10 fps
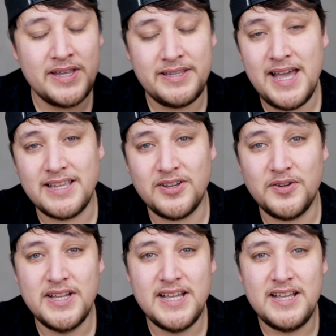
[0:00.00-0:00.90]
Yeah,
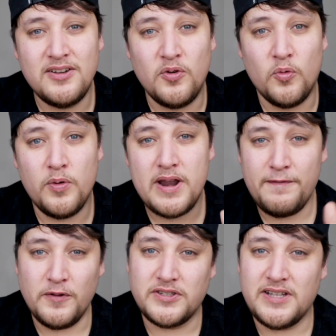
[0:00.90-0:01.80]
so when I
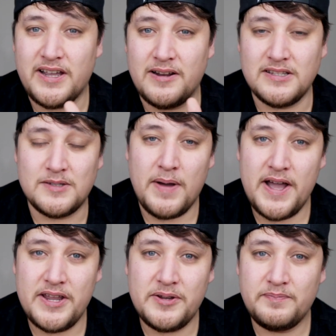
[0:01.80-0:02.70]
feel stuck and
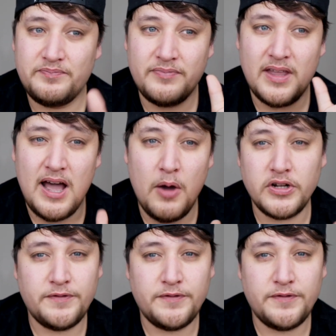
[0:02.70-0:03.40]
uninspired, I watch